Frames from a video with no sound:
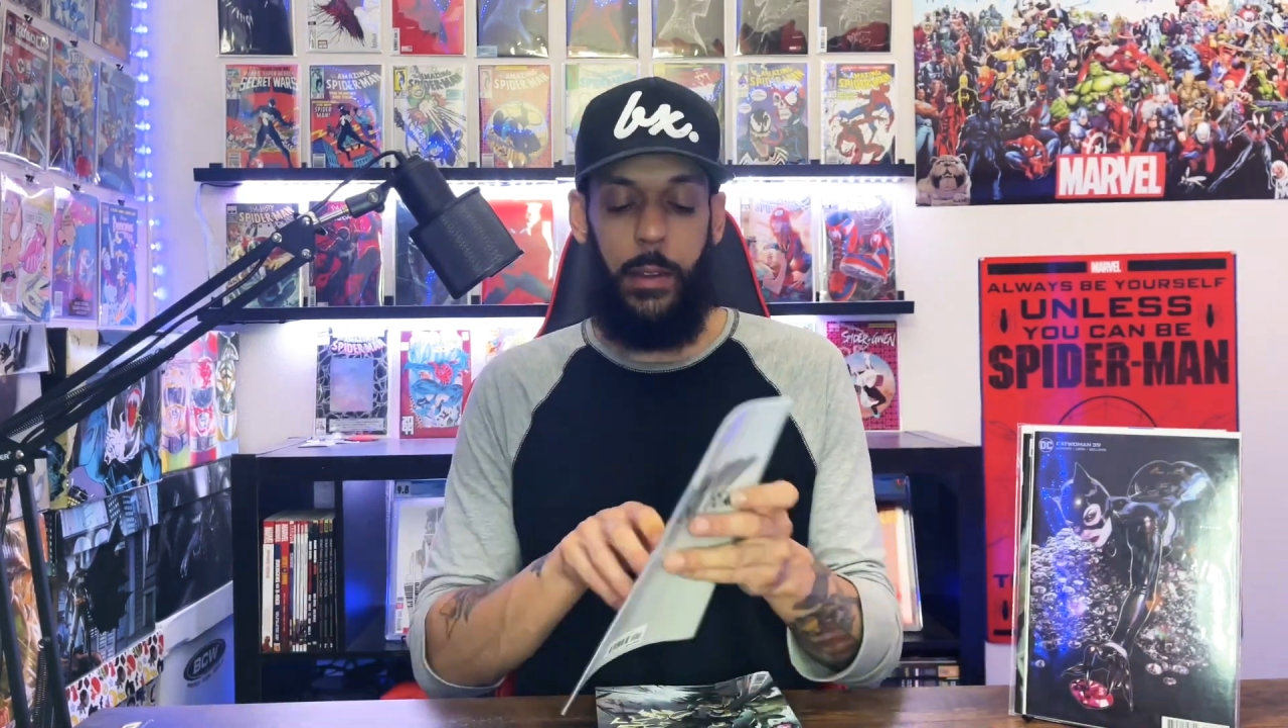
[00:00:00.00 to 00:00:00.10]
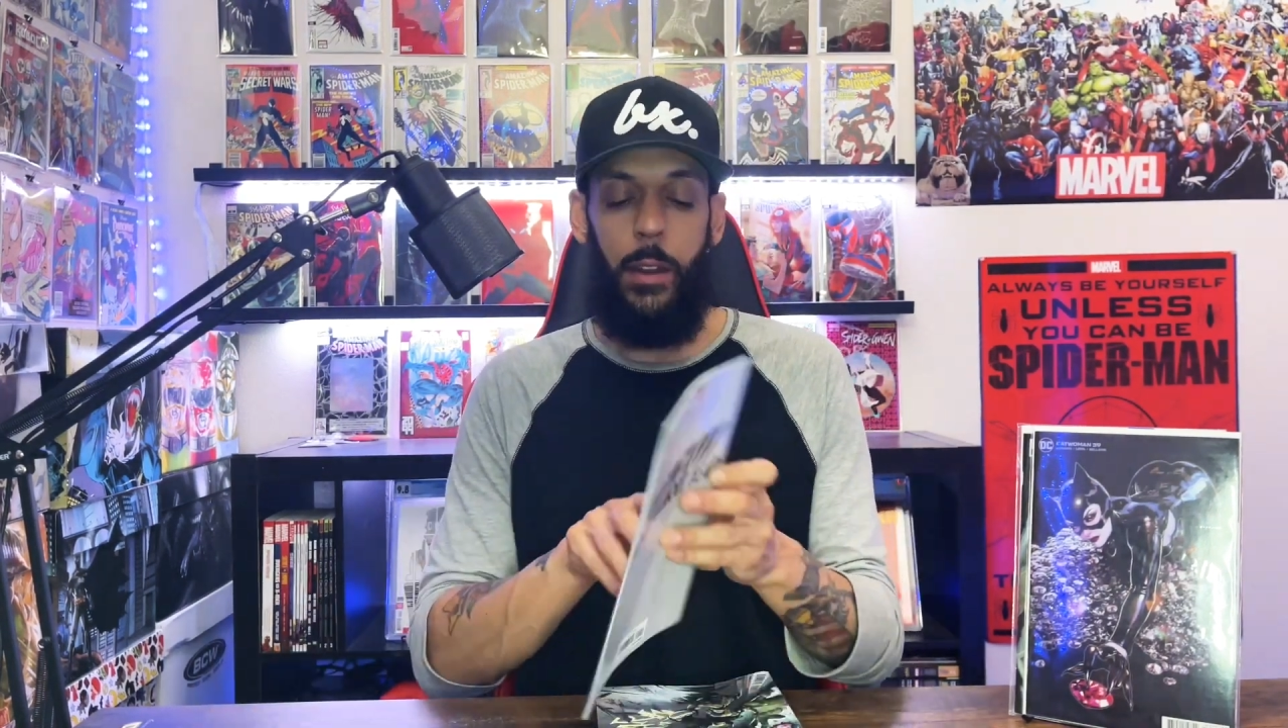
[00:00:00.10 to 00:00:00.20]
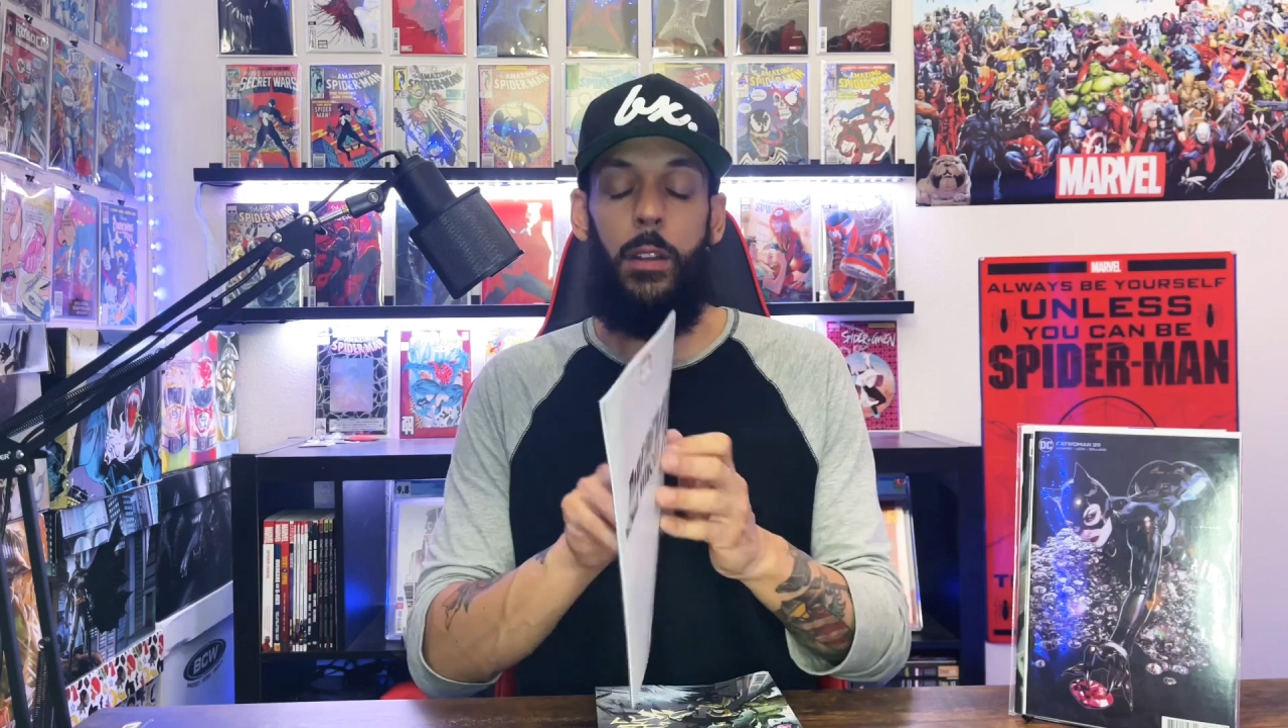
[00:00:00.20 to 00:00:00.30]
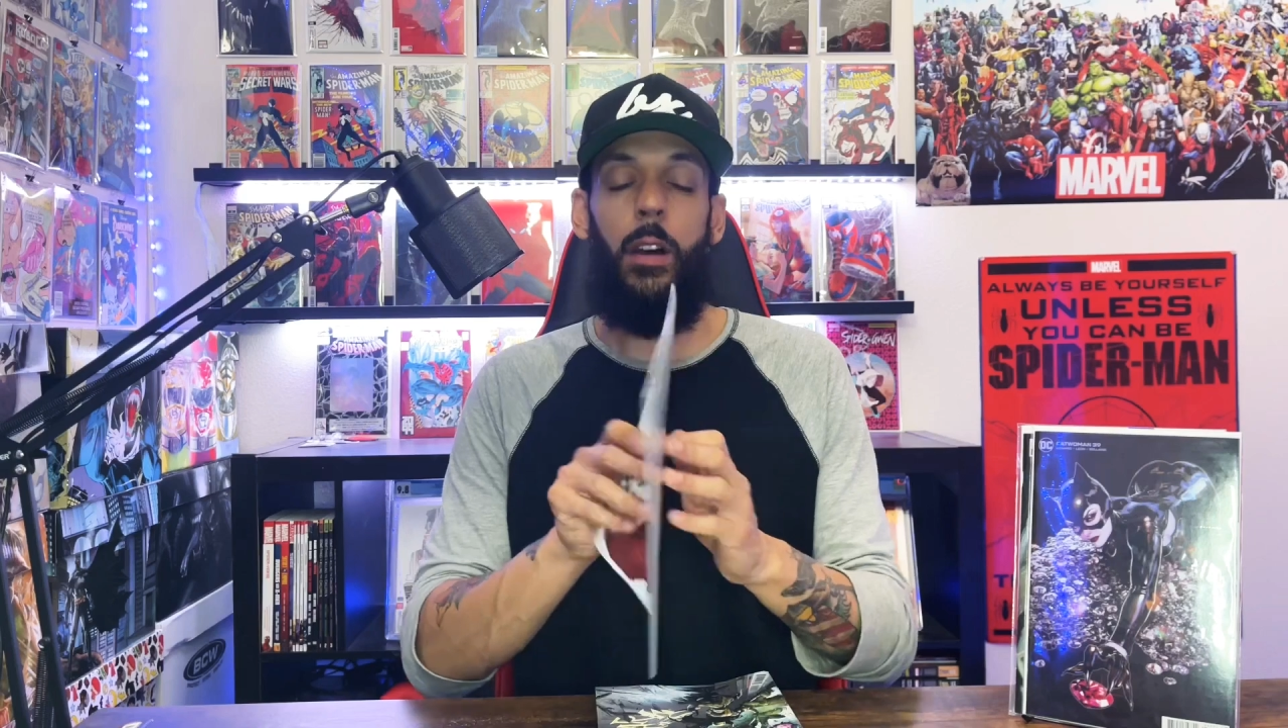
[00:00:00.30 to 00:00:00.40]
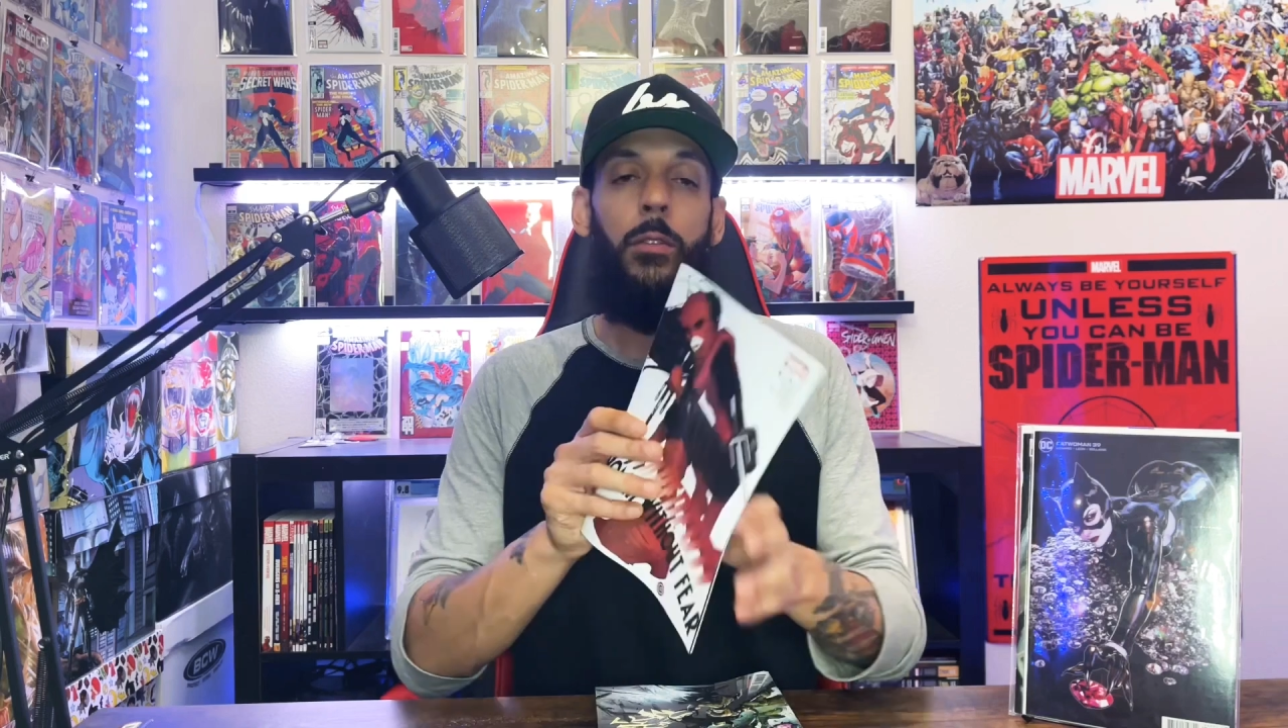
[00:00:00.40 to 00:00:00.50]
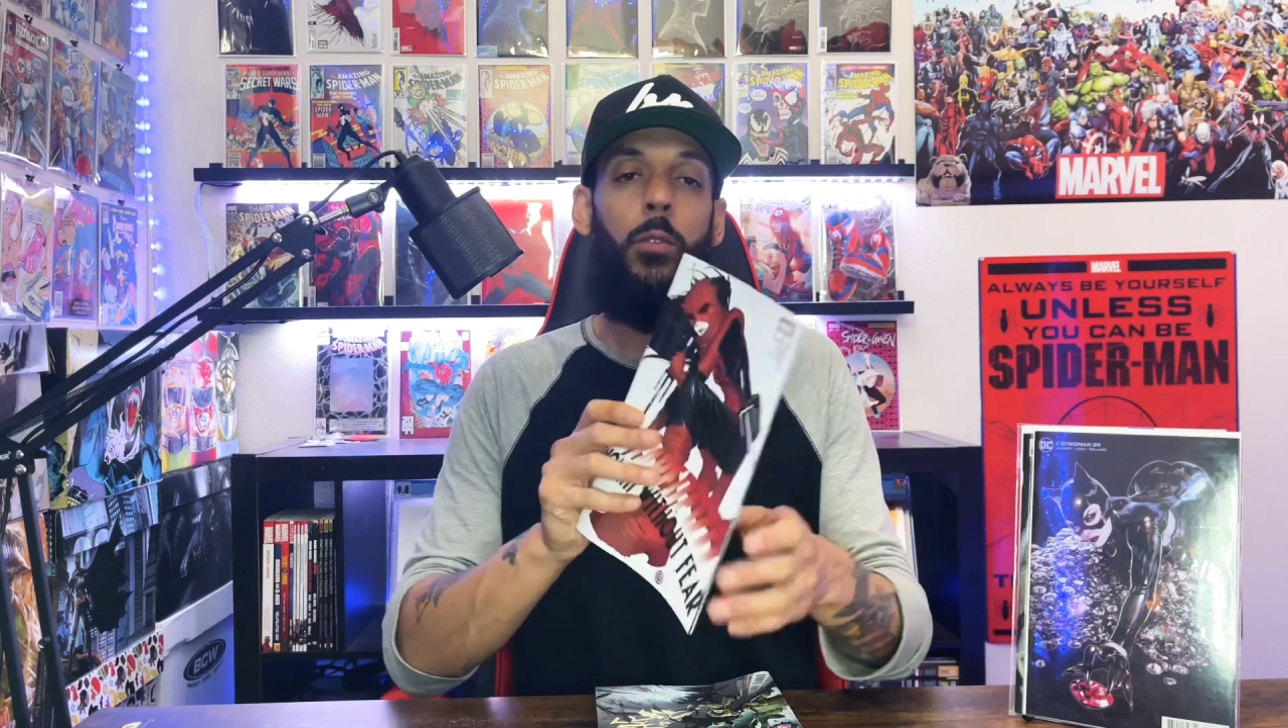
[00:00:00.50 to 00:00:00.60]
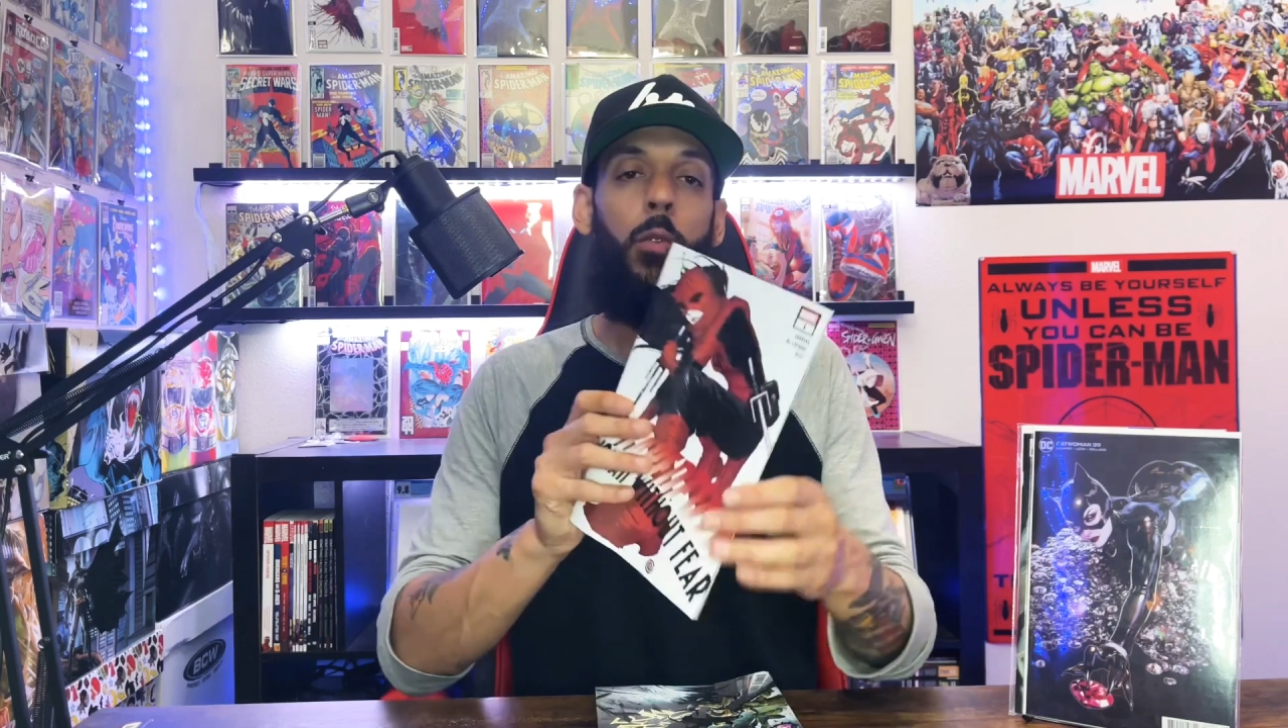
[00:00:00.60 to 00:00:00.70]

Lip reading: Daredevil,